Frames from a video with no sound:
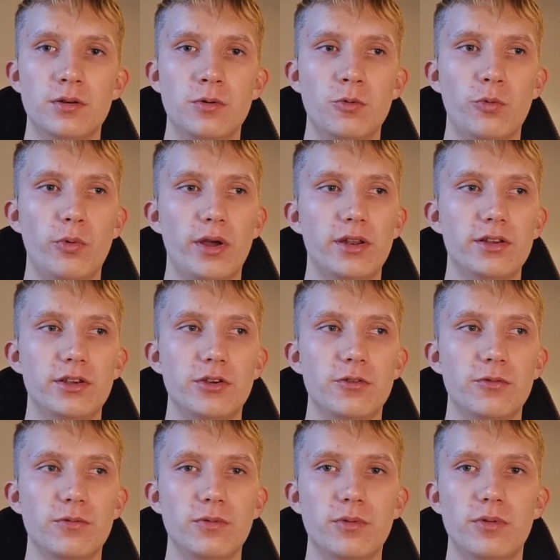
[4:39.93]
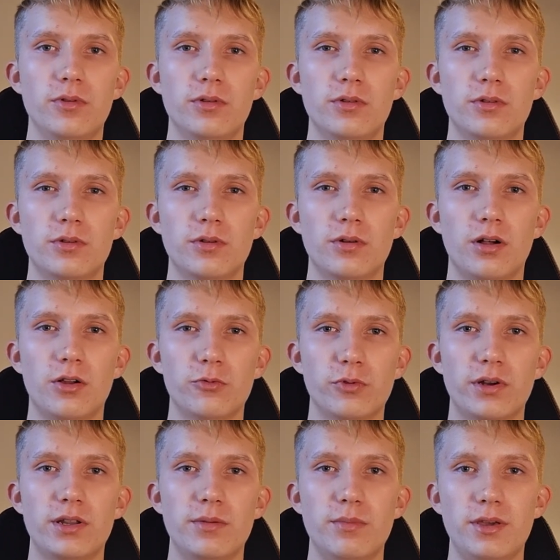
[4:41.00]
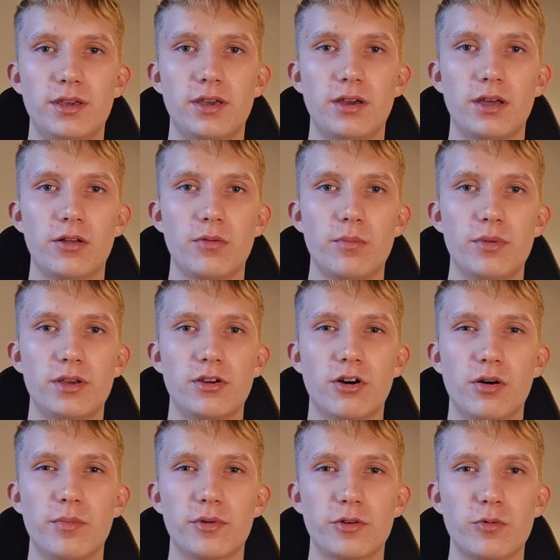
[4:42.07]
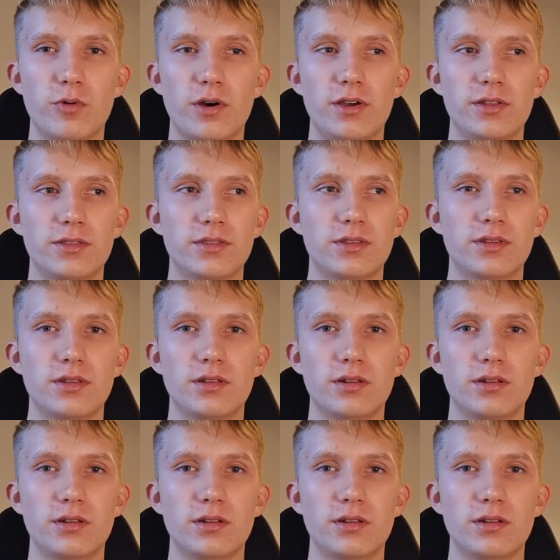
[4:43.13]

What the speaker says: when you've already become quite